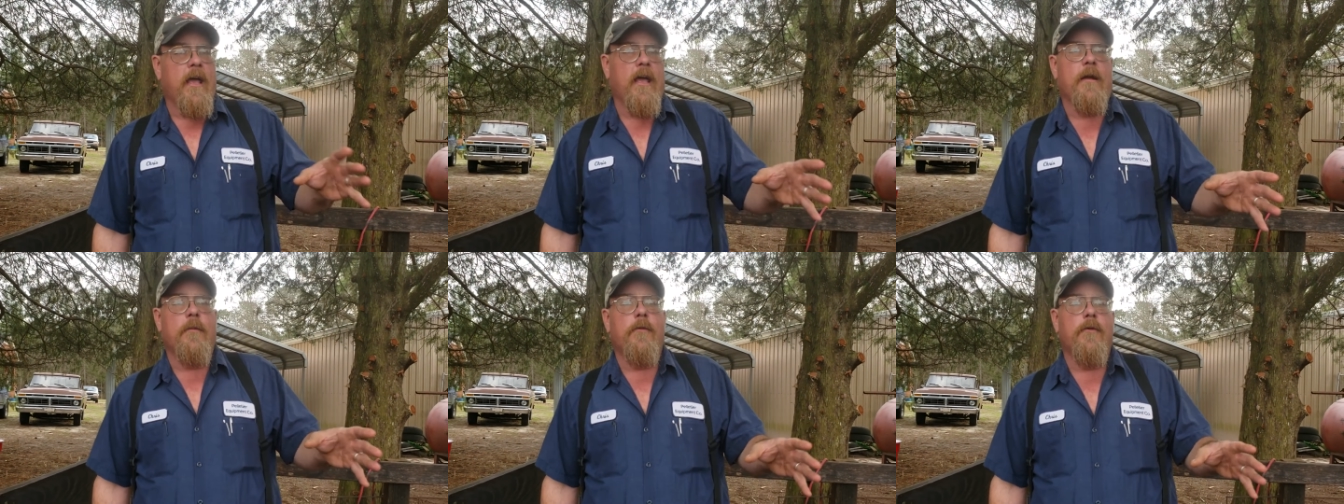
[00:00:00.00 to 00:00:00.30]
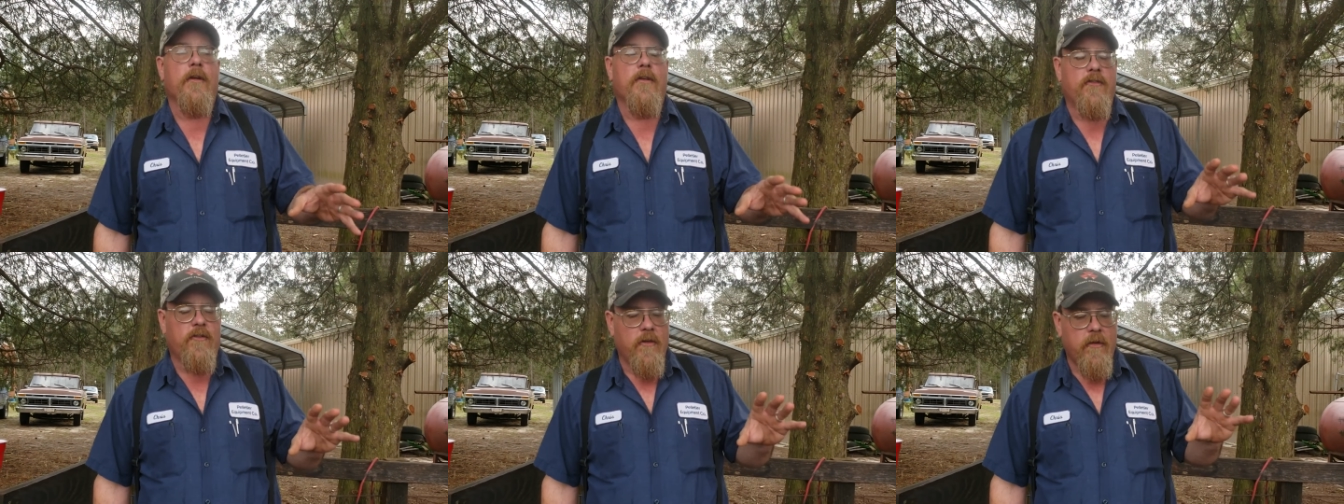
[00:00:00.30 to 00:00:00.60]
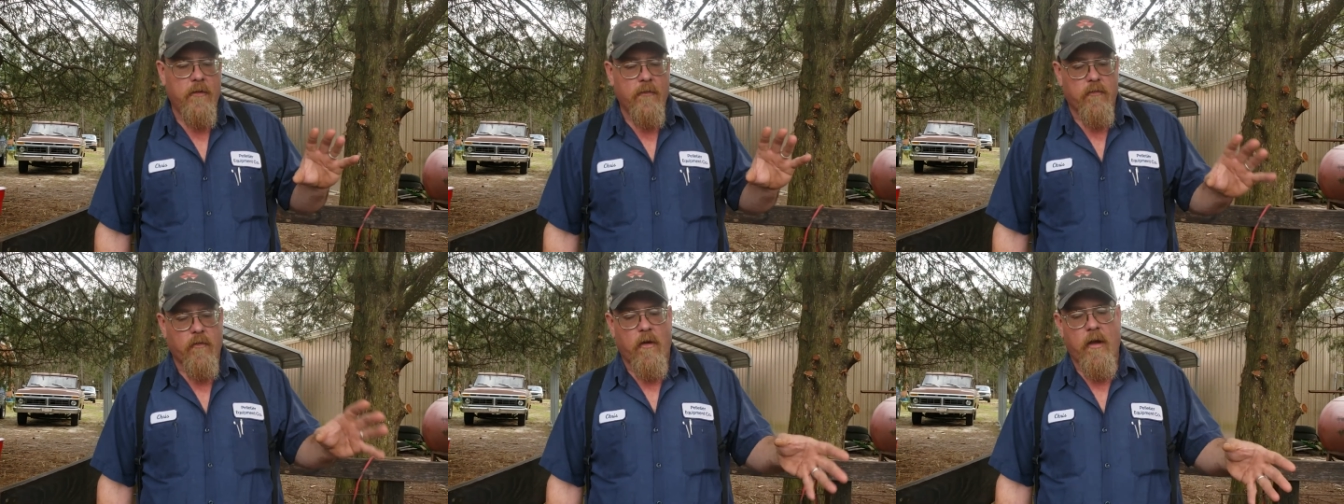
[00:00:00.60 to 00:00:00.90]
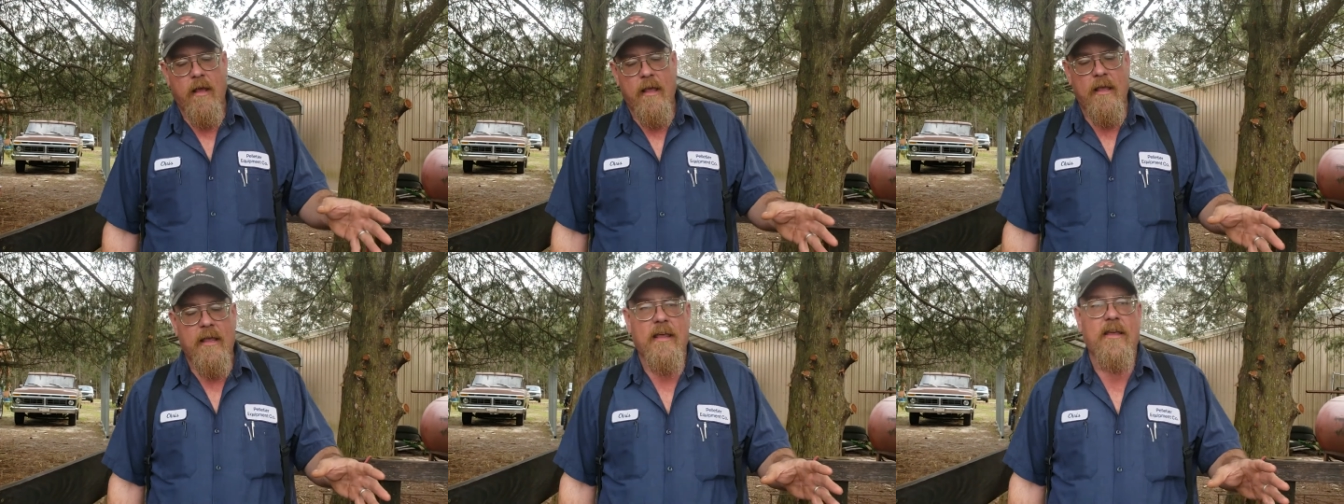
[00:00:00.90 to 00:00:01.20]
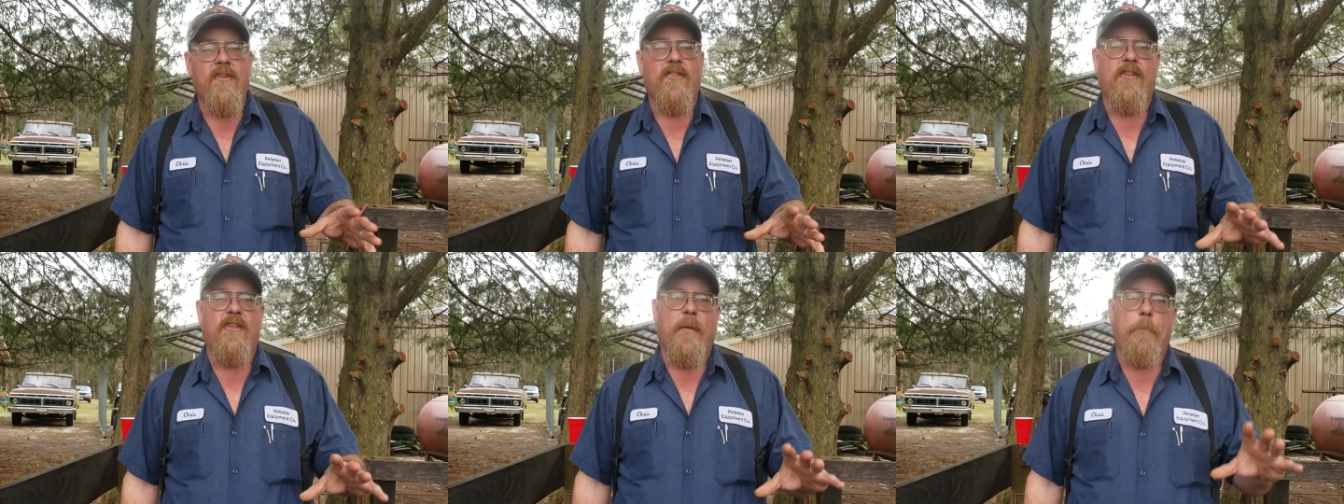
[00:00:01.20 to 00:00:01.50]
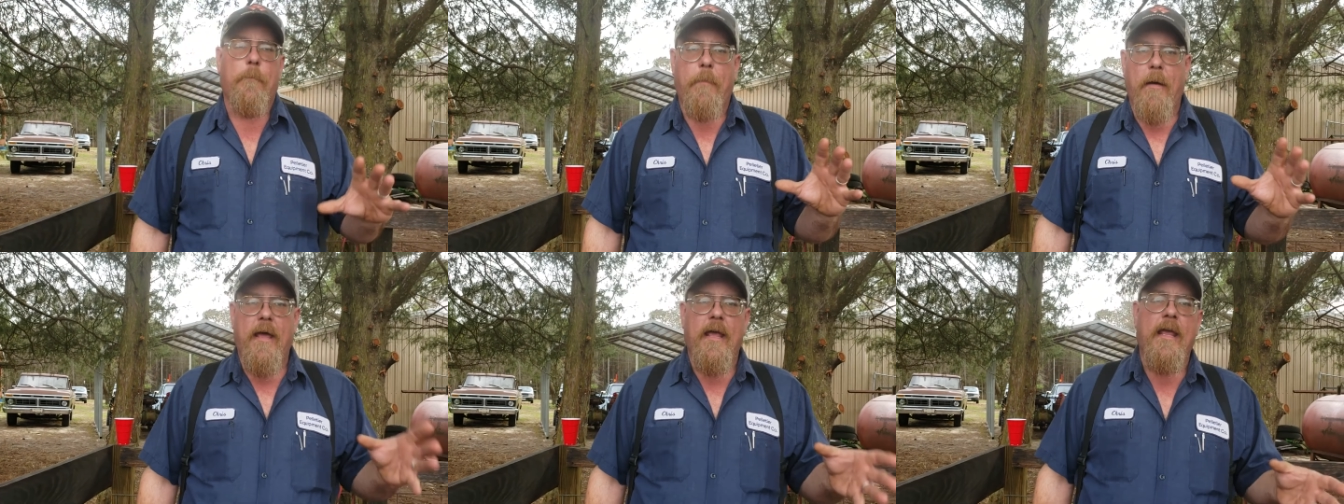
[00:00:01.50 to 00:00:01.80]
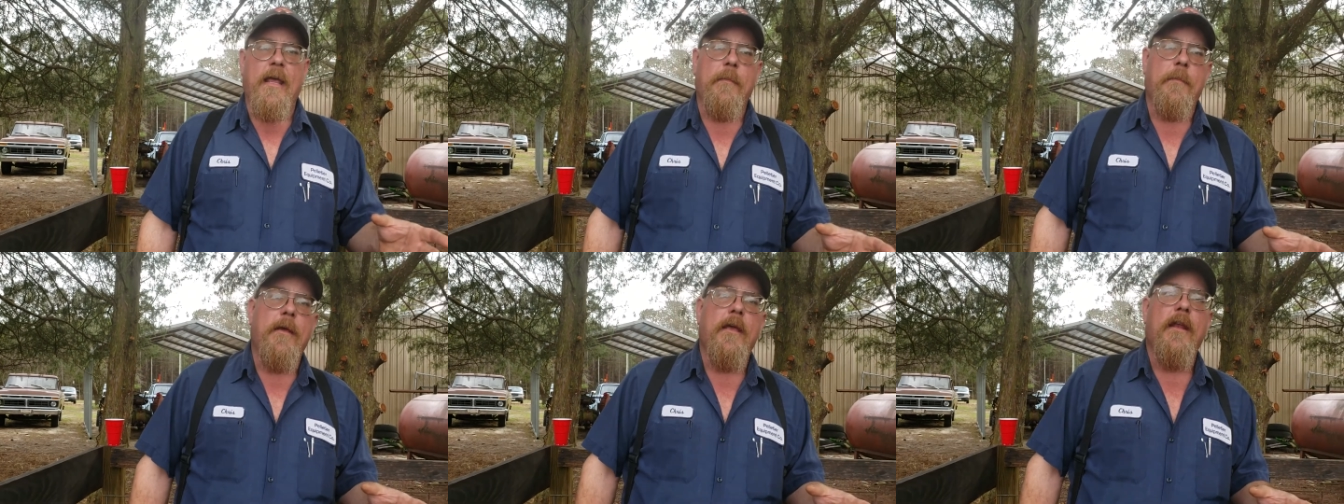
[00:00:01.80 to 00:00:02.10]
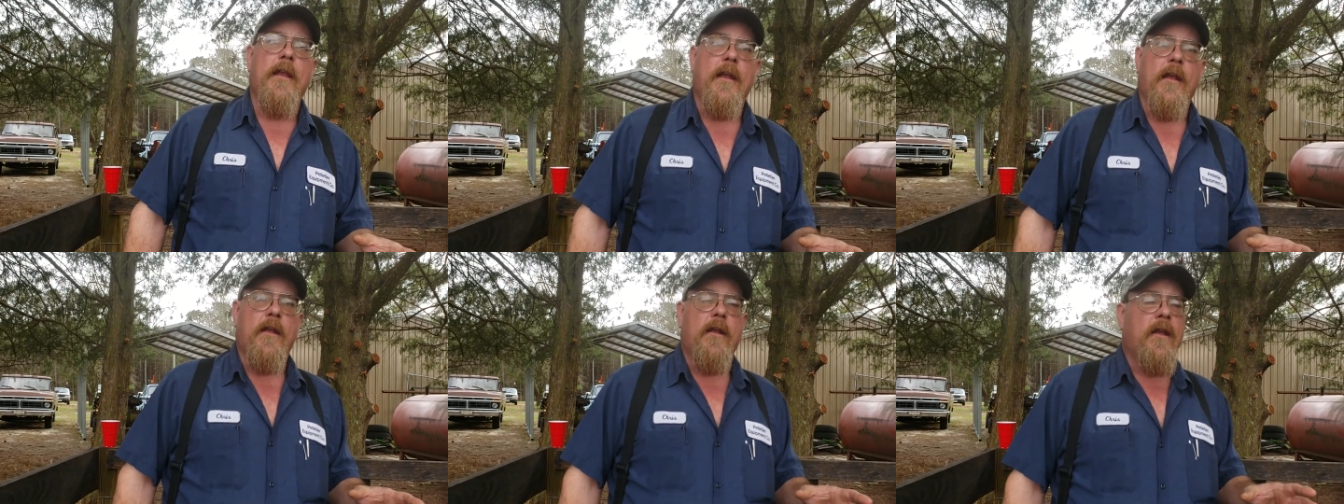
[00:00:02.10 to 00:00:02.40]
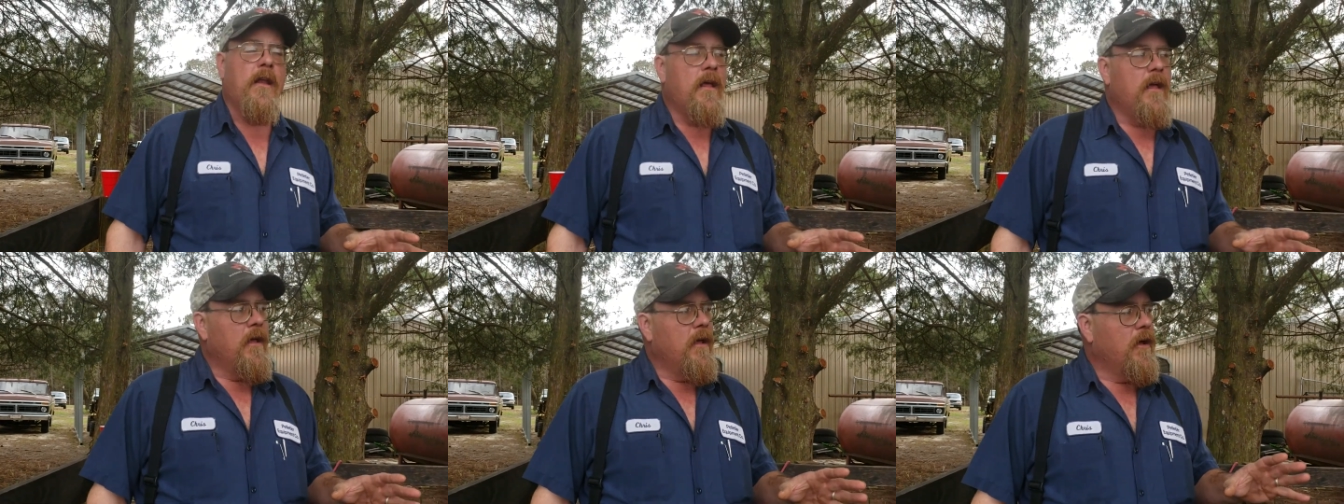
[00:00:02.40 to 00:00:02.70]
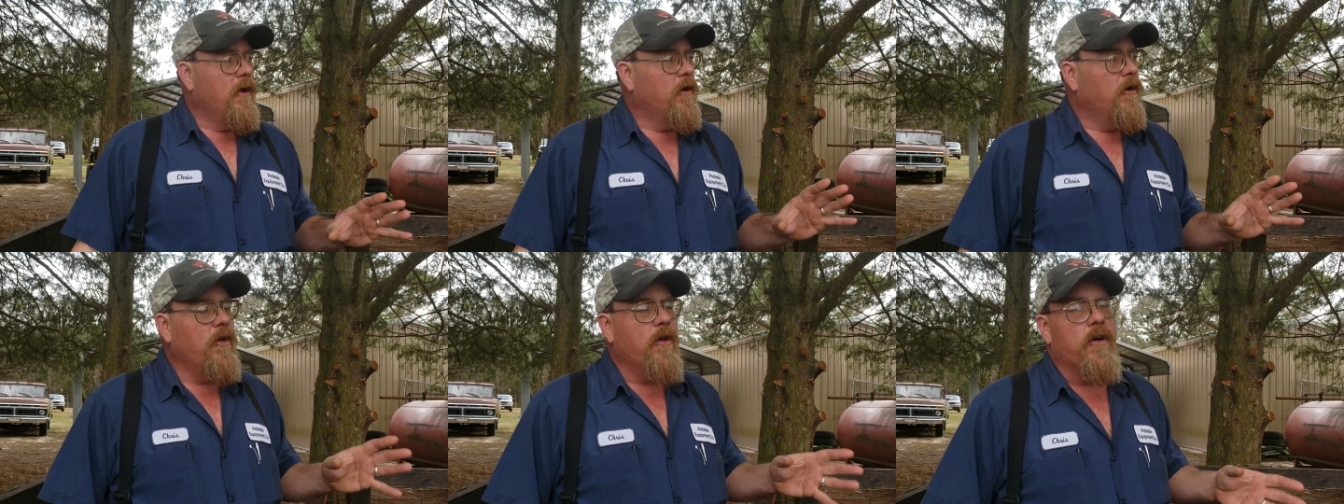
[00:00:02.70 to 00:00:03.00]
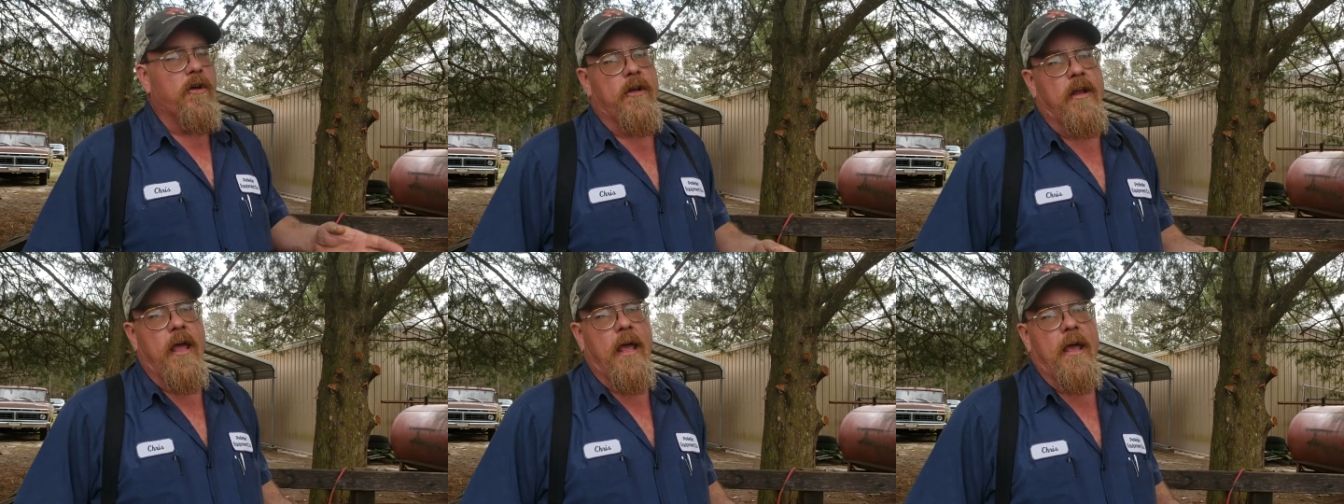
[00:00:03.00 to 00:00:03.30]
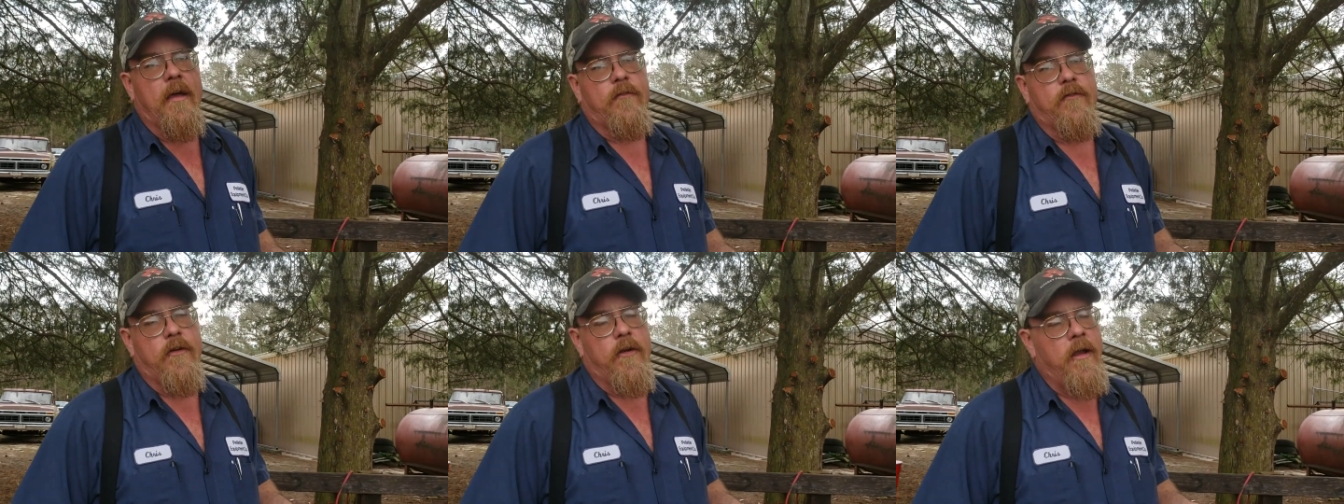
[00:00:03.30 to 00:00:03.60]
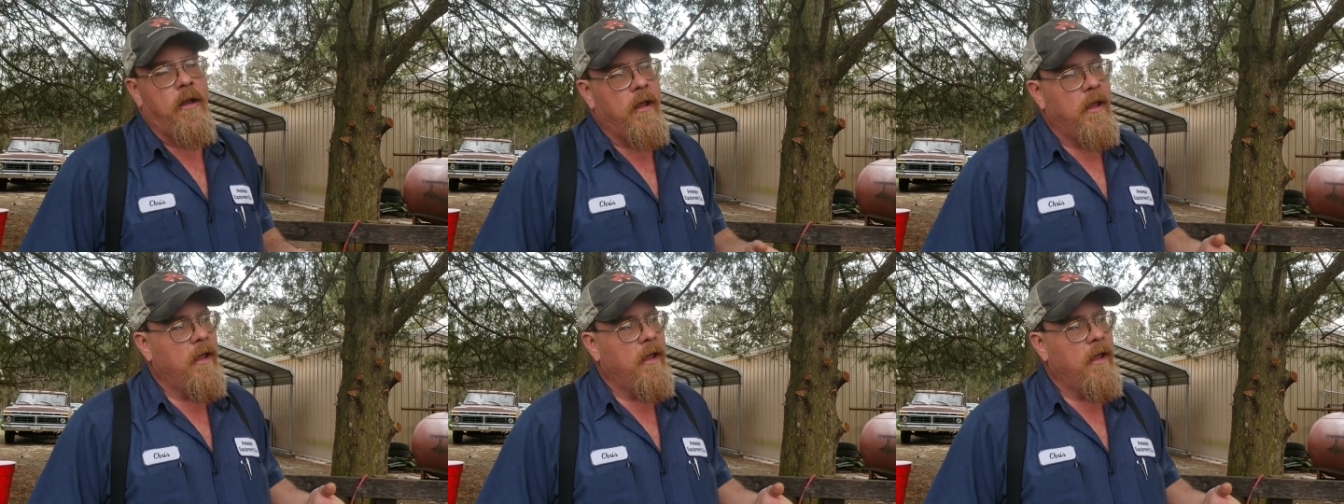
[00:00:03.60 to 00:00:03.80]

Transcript: animal that you've raised and babied and looked after,